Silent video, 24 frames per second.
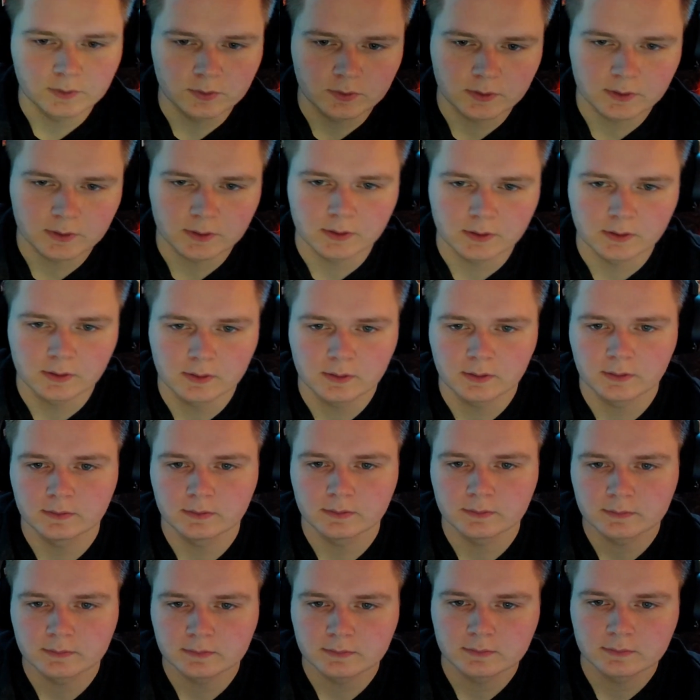Interesting.
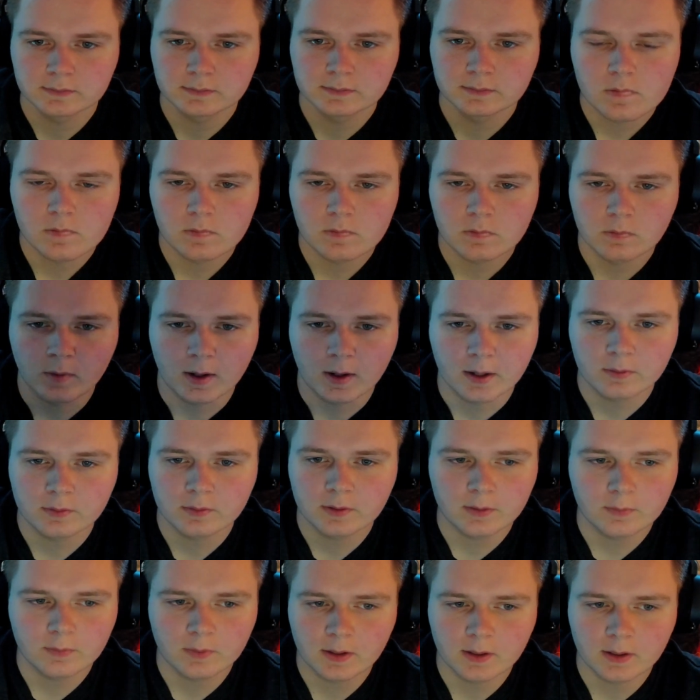Why
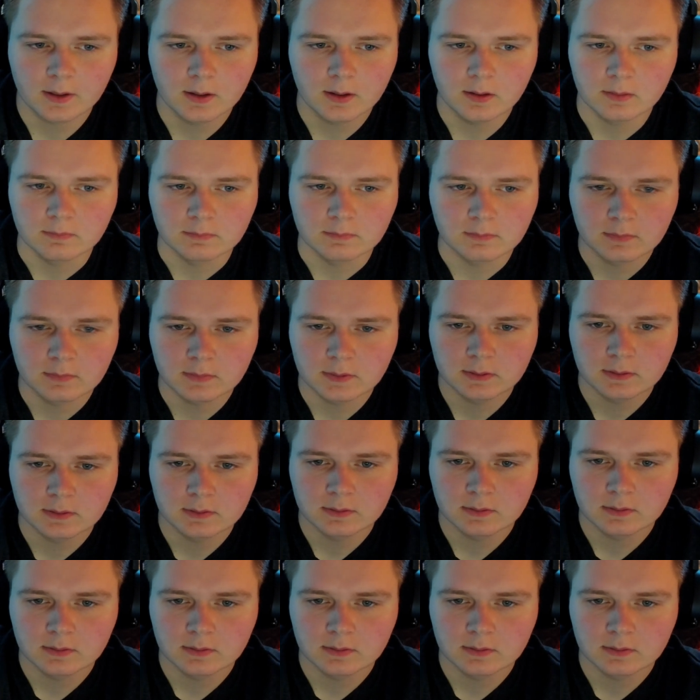don't they want to help?